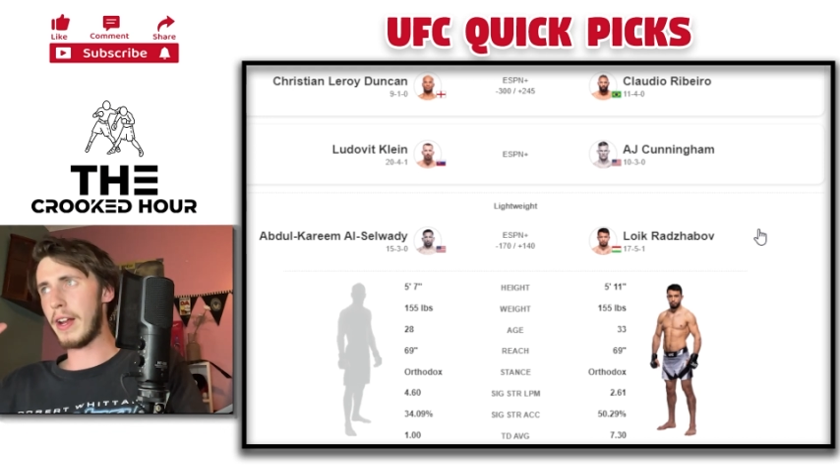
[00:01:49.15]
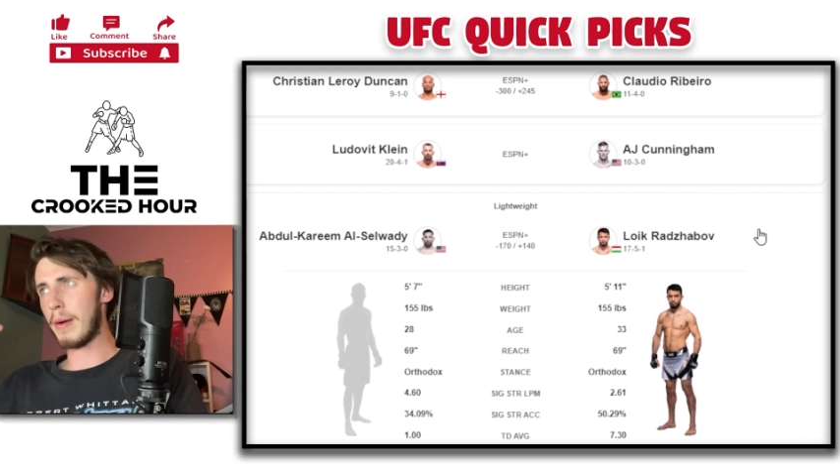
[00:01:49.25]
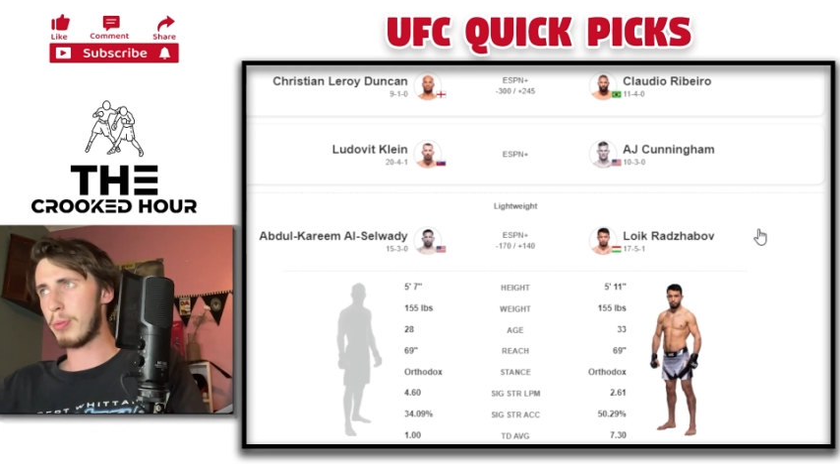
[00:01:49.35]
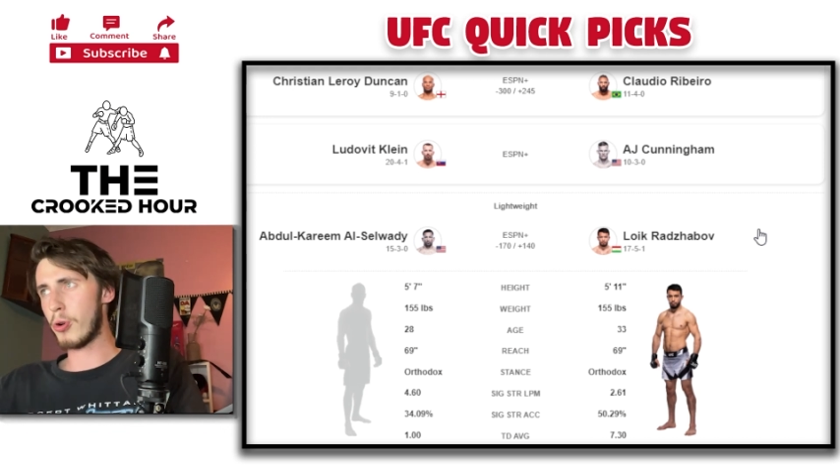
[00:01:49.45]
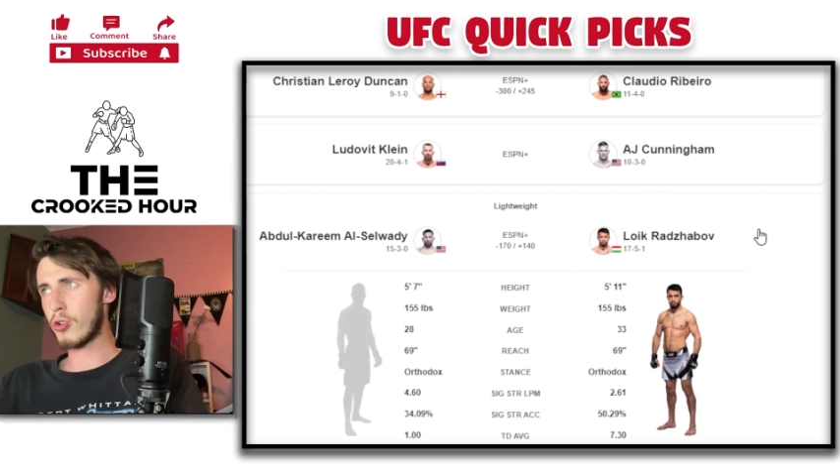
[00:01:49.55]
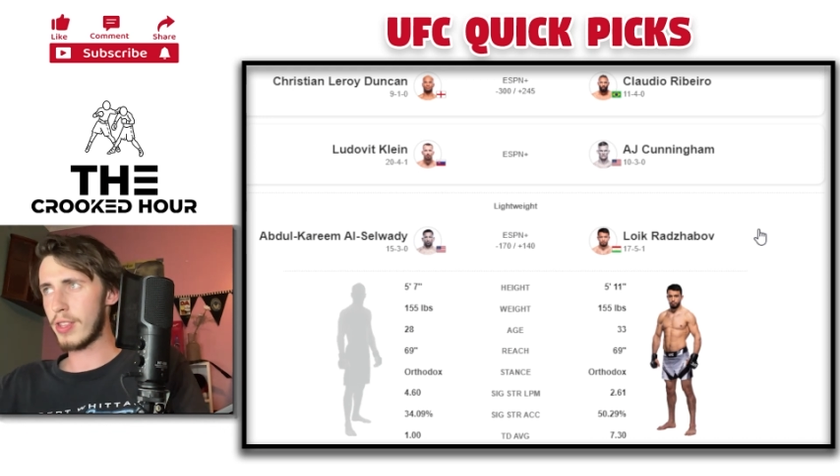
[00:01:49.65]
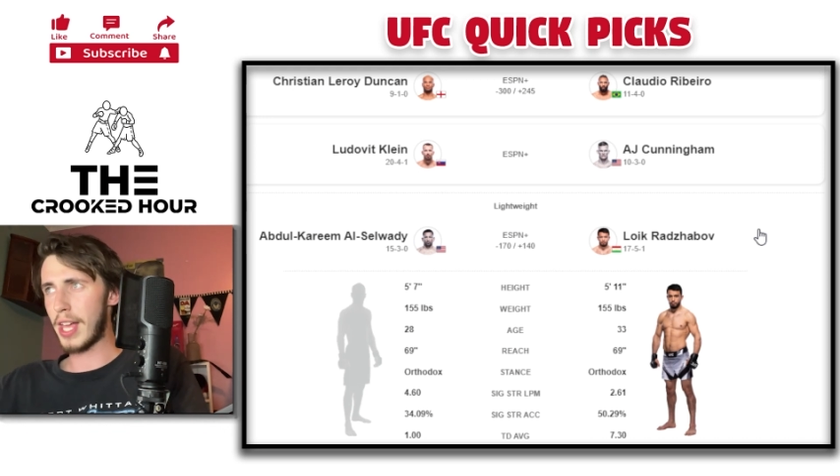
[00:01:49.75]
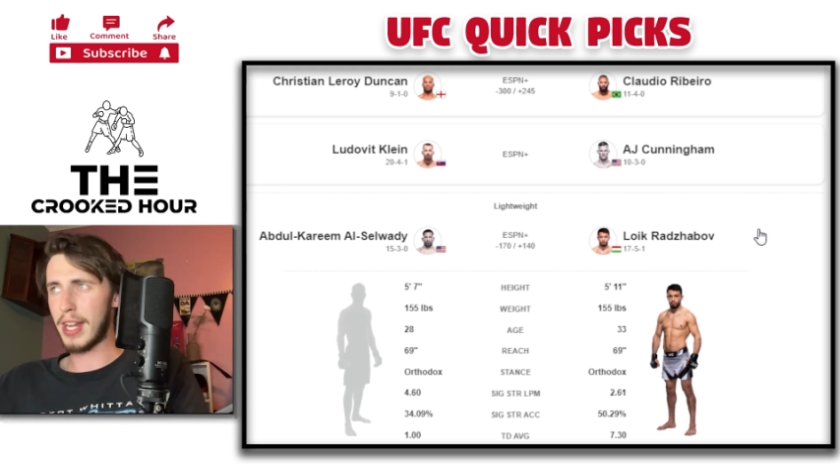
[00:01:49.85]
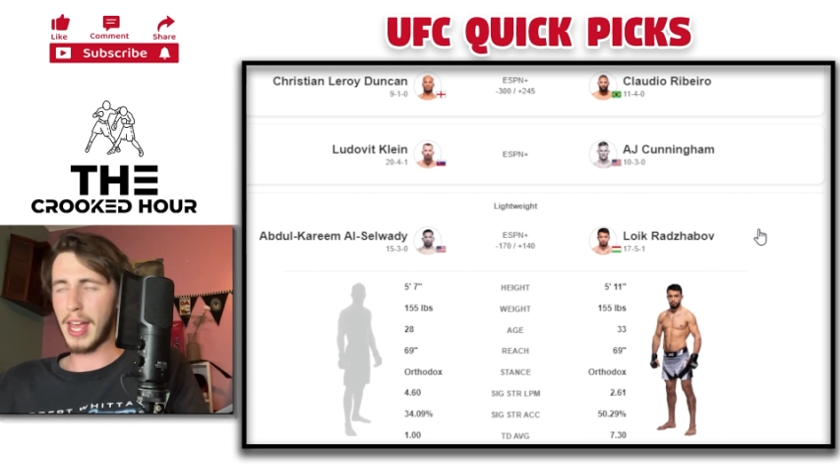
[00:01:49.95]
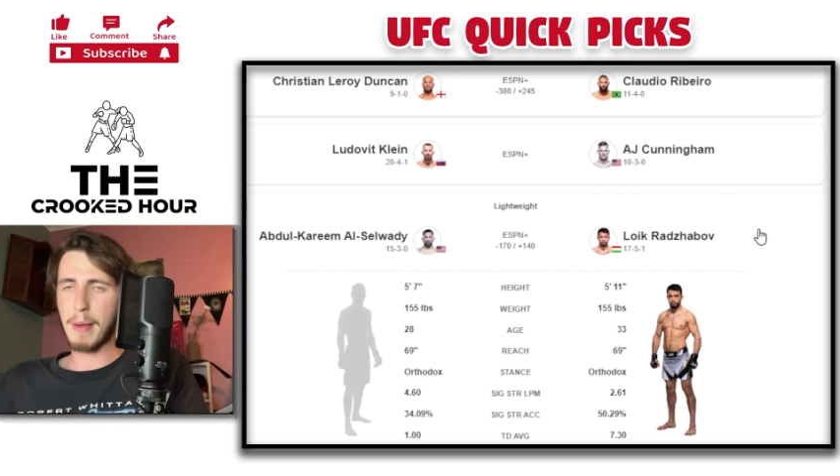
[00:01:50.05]
I'm butchering
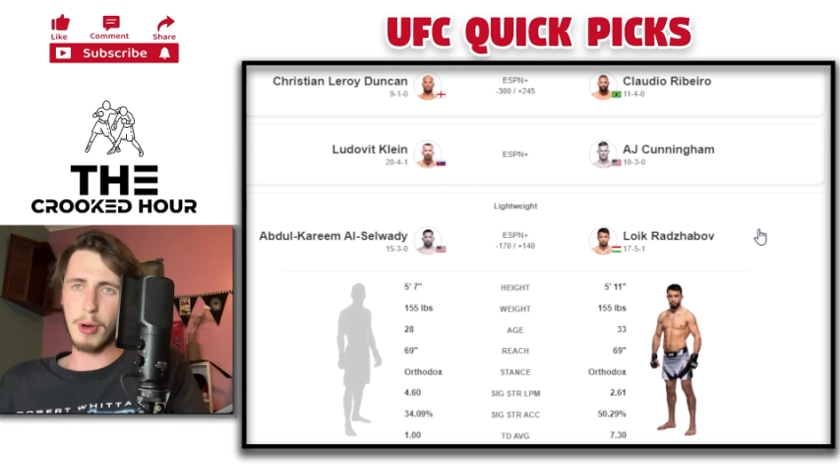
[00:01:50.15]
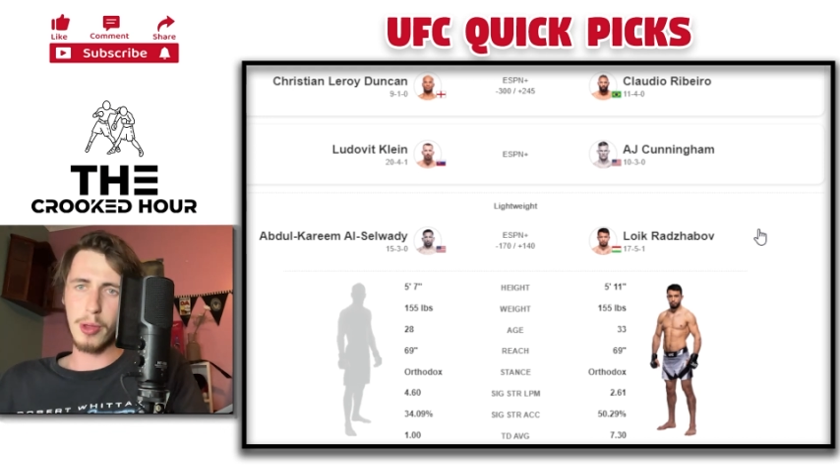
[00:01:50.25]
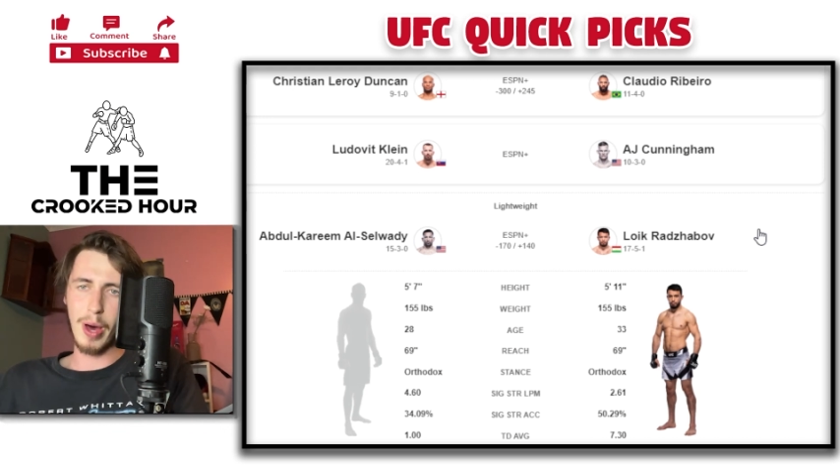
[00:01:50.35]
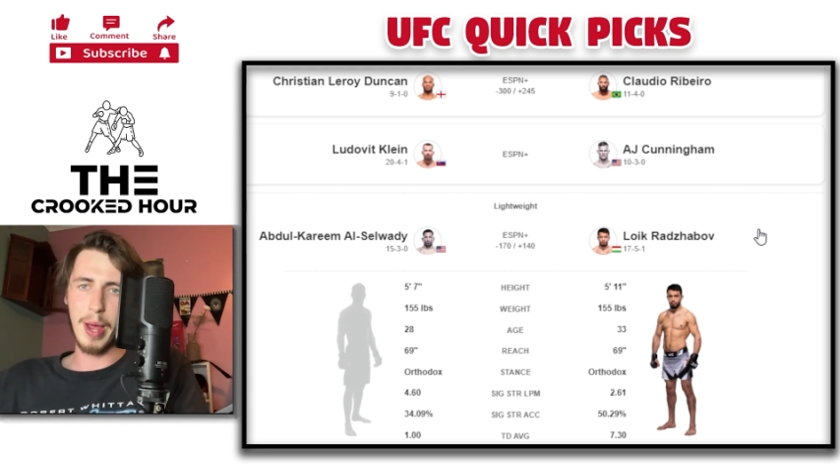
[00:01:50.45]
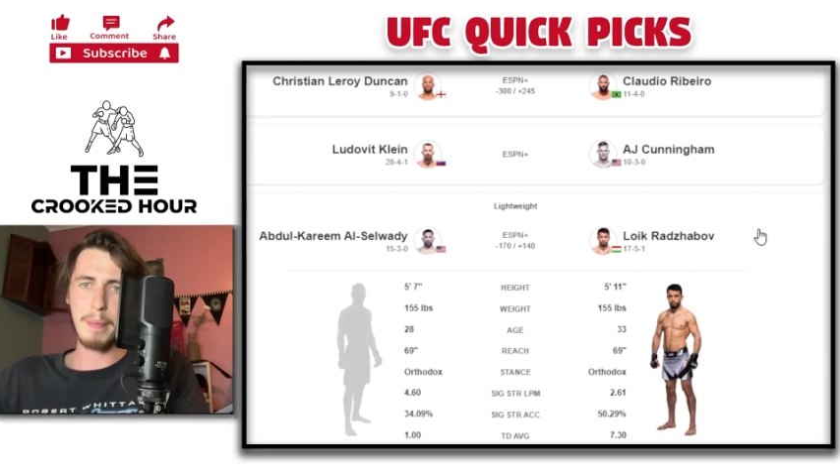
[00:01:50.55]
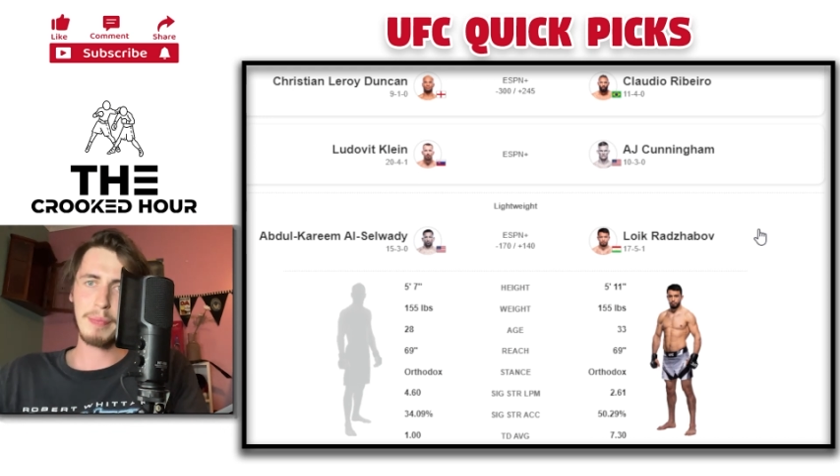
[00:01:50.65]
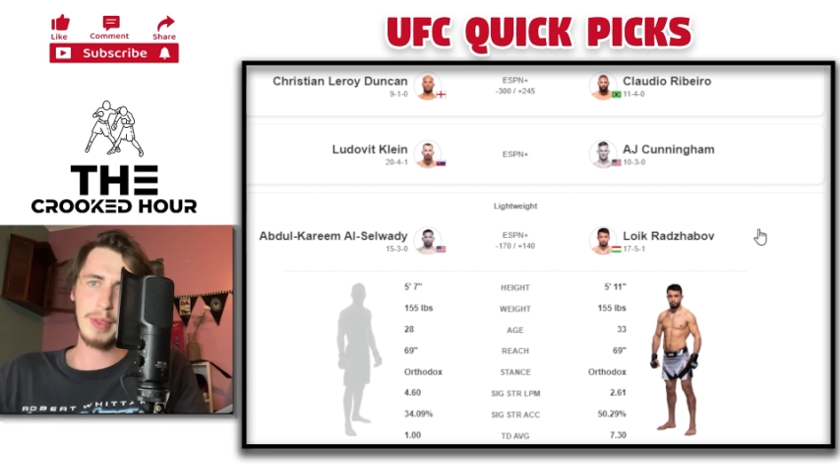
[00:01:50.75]
that name, by the way.